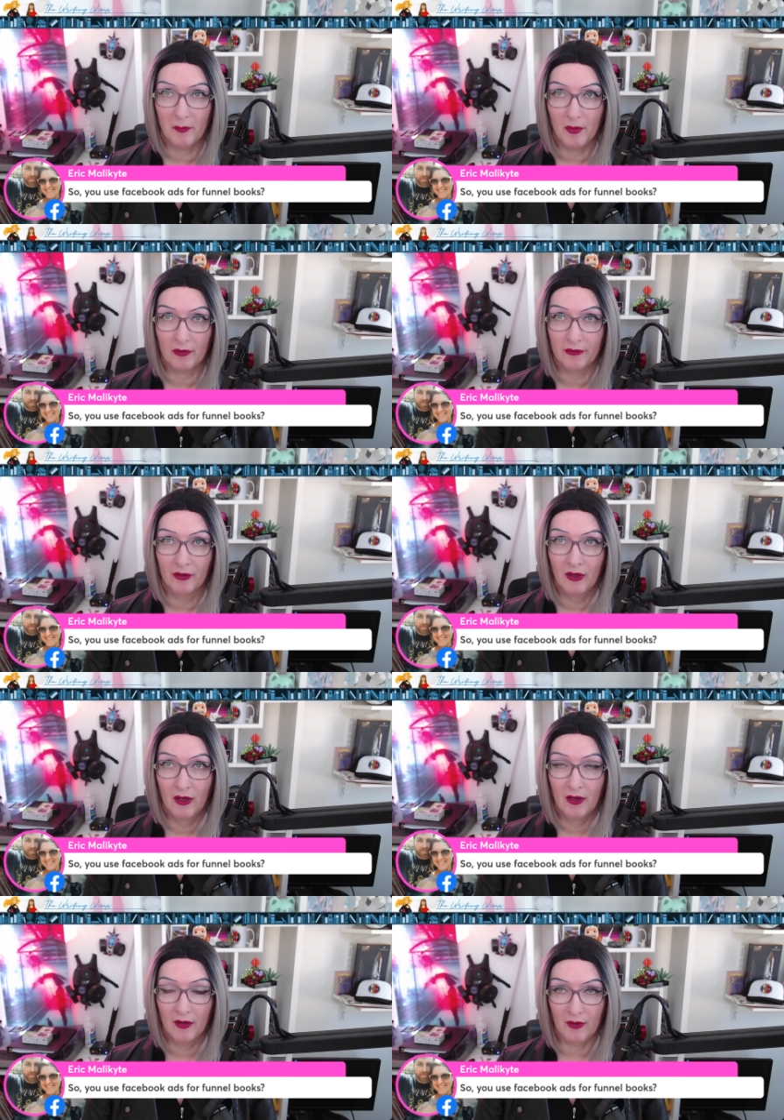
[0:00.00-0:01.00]
books
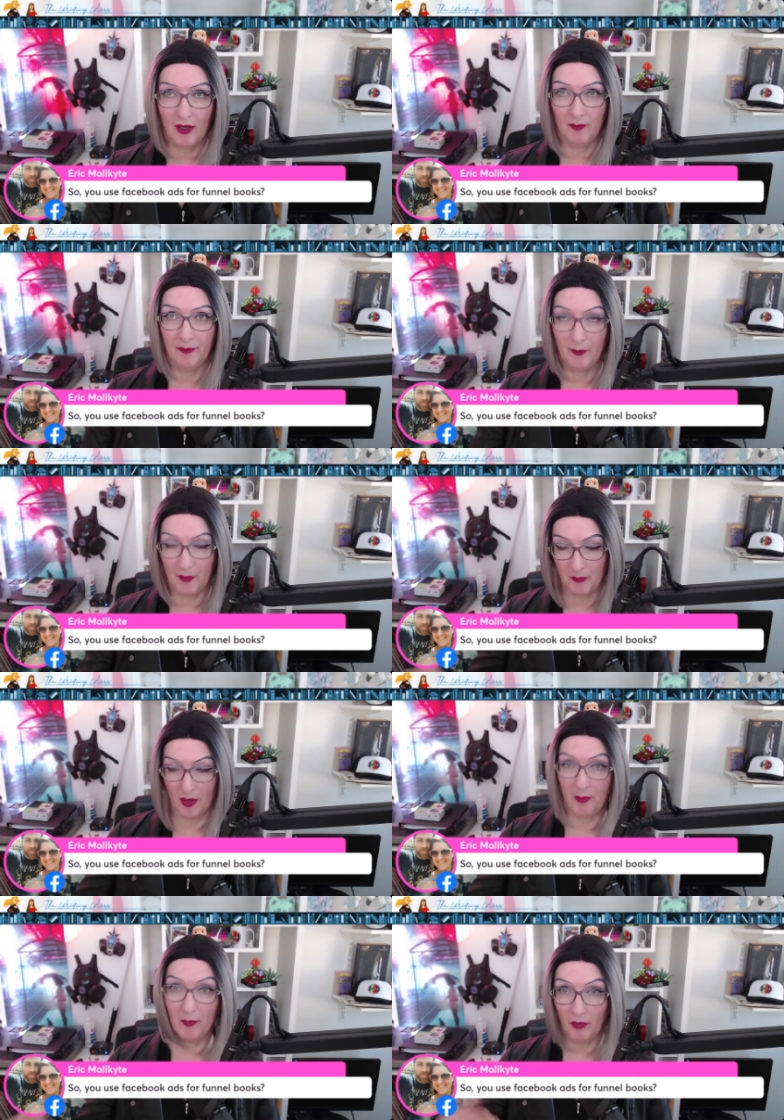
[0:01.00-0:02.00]
that we put
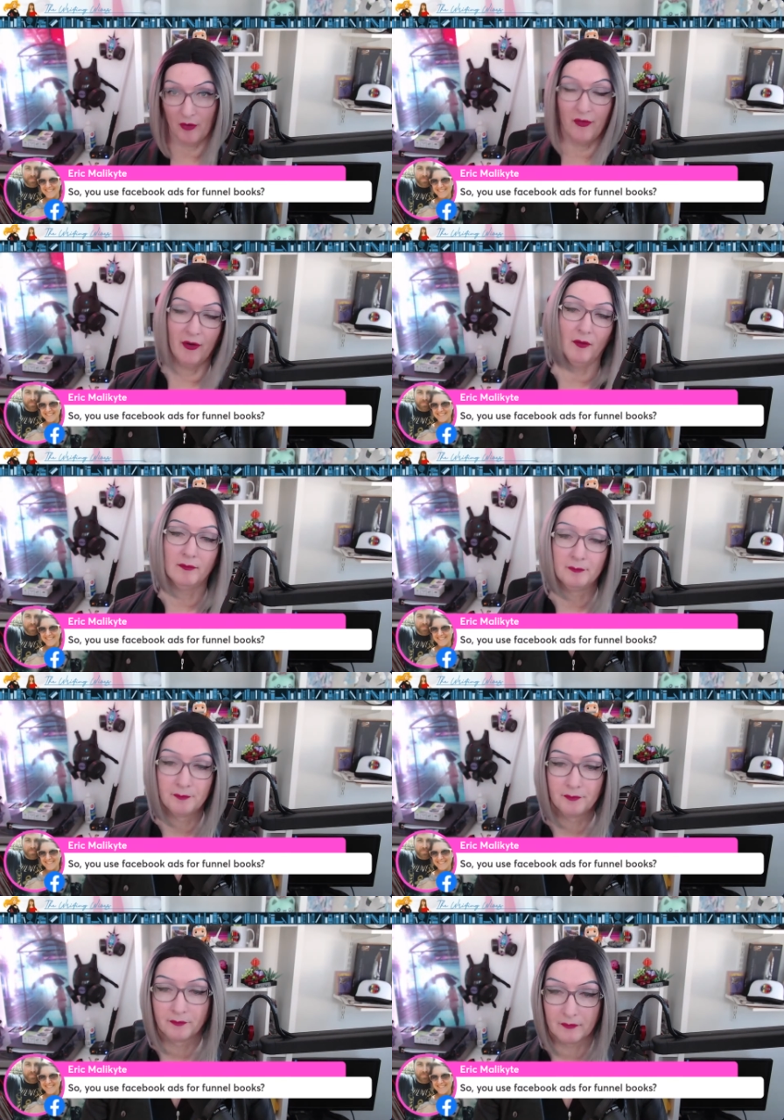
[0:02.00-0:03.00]
up on BookFunnel.
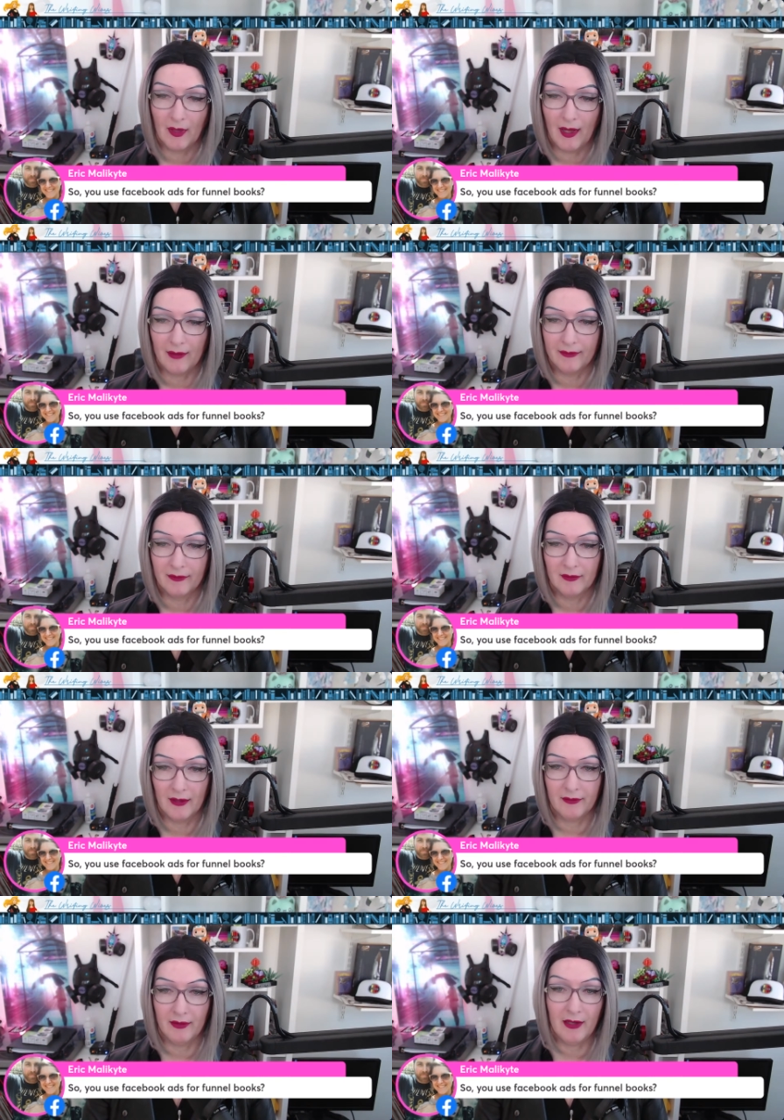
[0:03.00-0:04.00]
That's
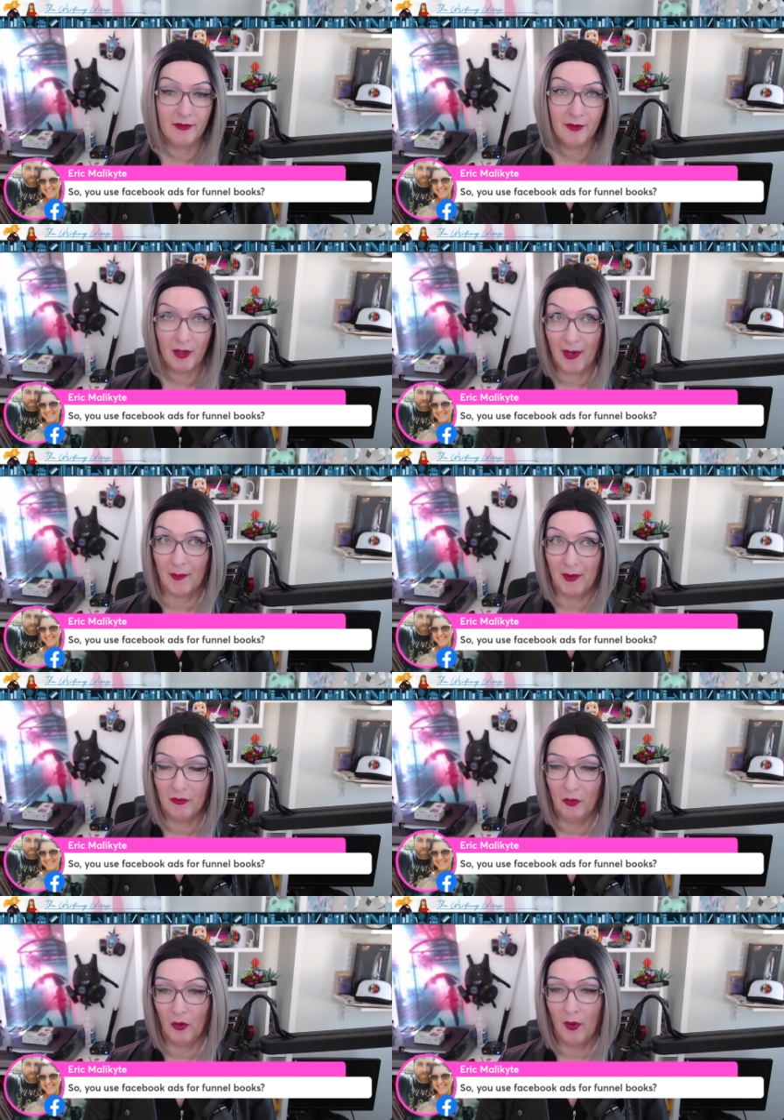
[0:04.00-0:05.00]
something I recommend
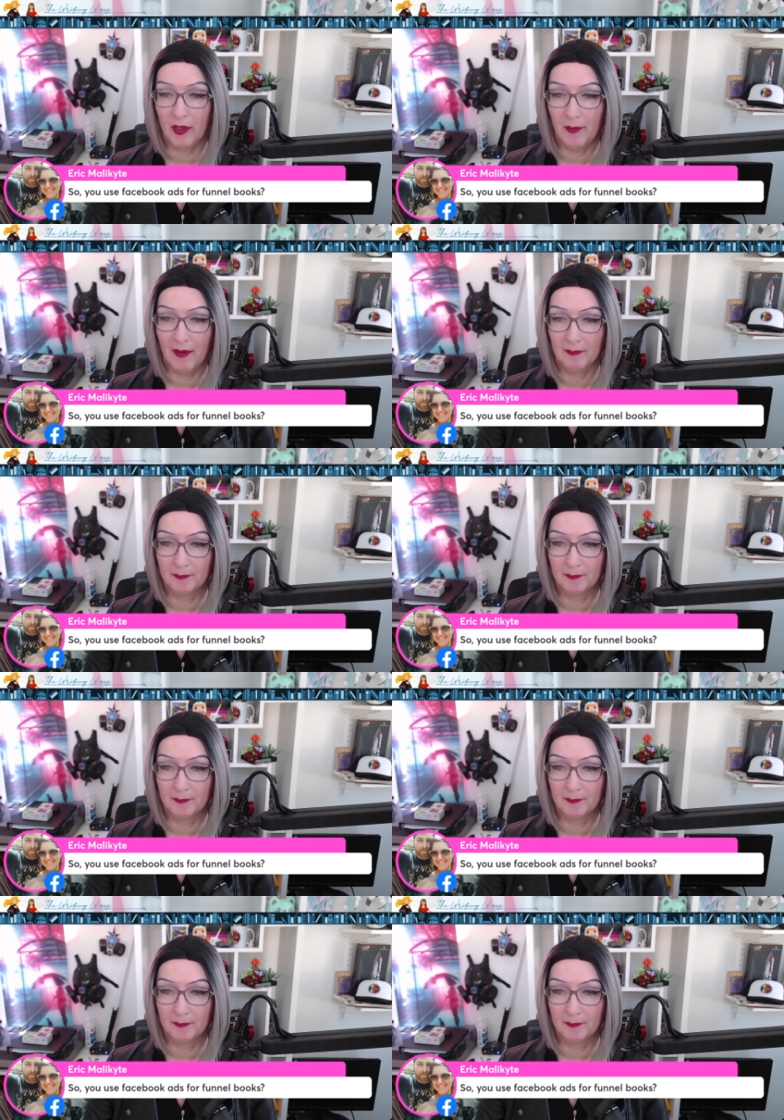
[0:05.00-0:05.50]
doing quite a bit.